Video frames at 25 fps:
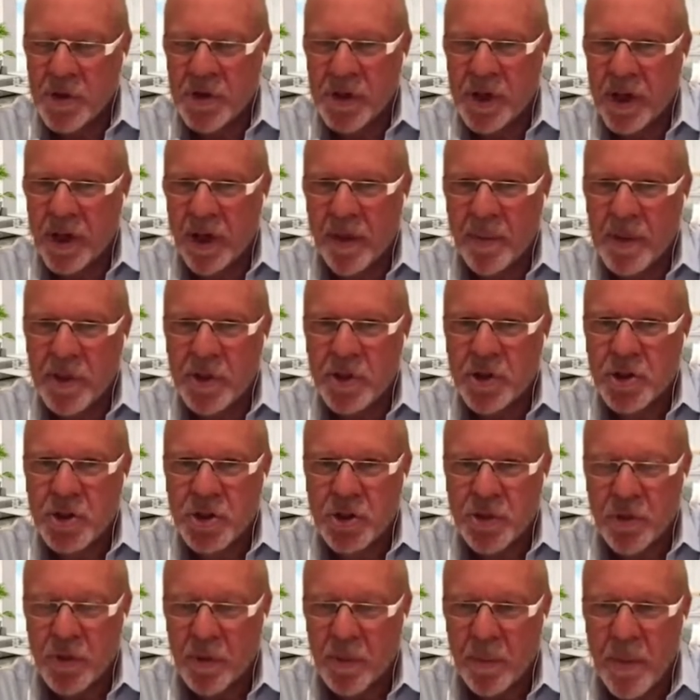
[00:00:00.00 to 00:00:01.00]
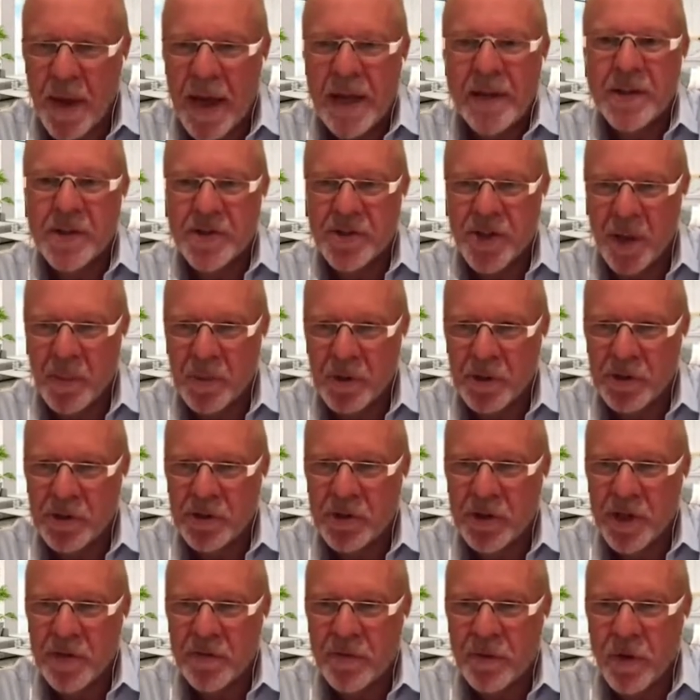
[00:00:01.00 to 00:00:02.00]
there's going to be just tremendous
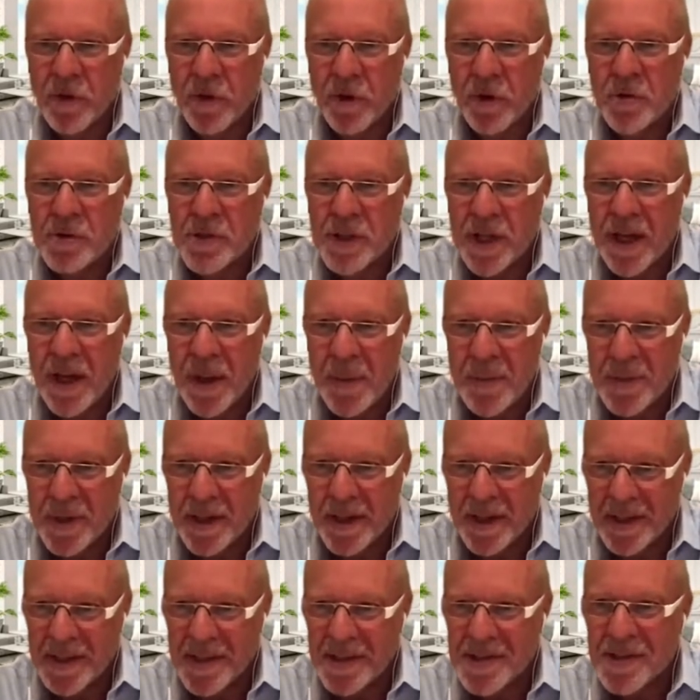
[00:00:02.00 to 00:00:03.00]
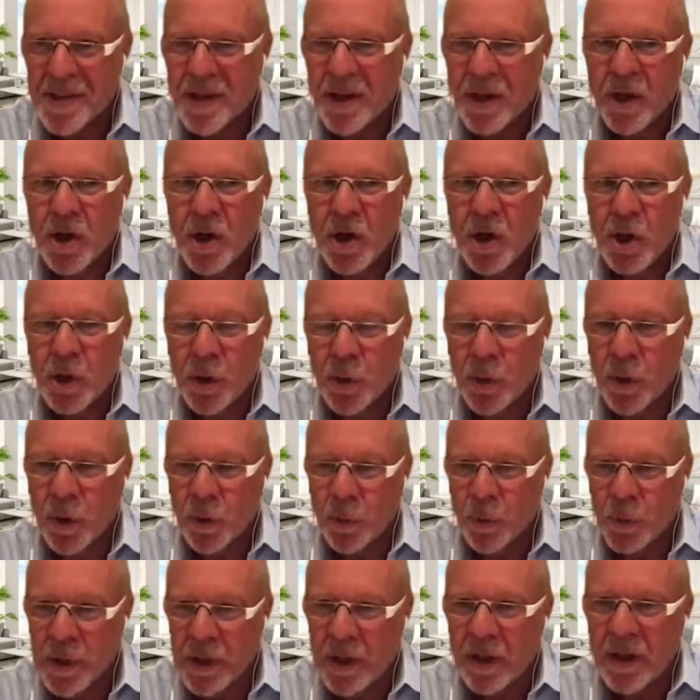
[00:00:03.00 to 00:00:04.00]
opportunity for those companies who
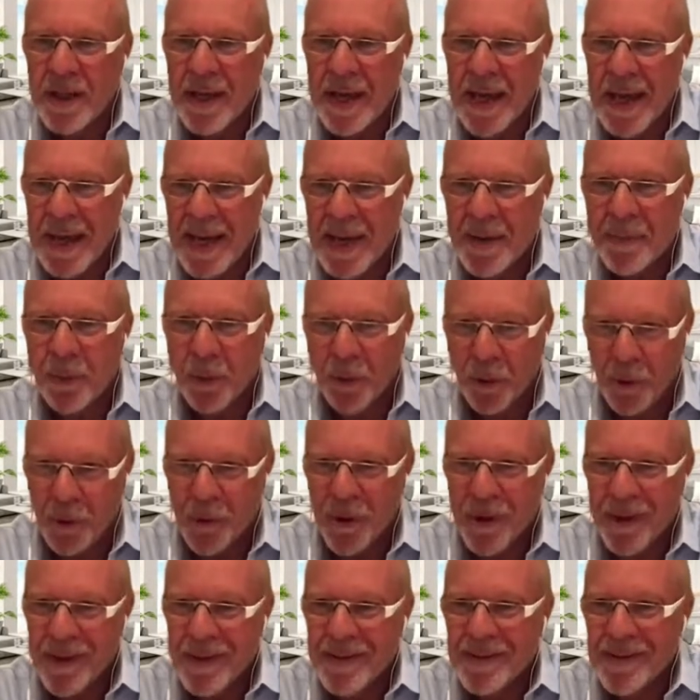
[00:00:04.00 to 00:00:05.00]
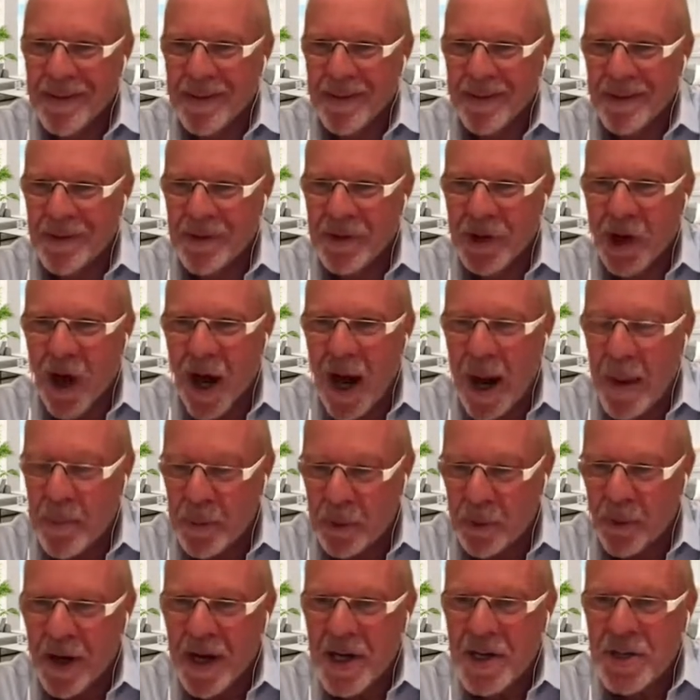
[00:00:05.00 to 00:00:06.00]
are really able to, to
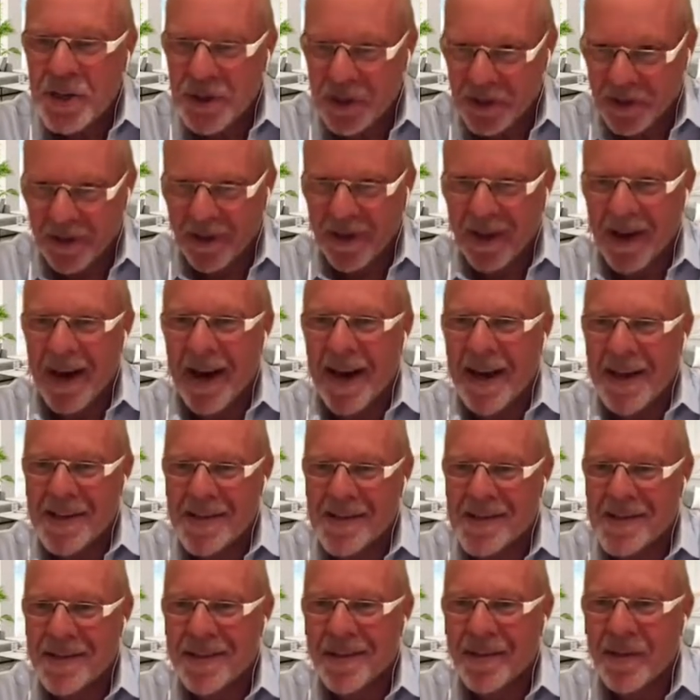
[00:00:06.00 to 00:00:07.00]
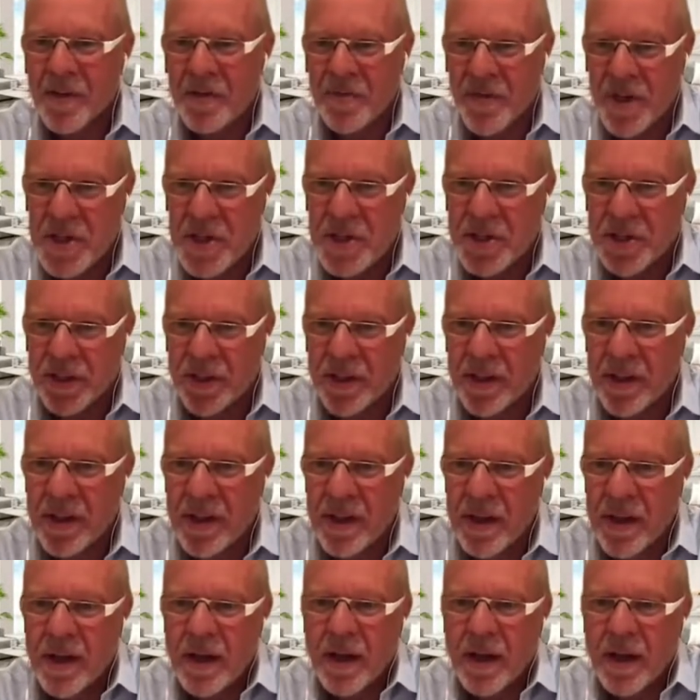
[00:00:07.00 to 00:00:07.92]
operationalize the vision.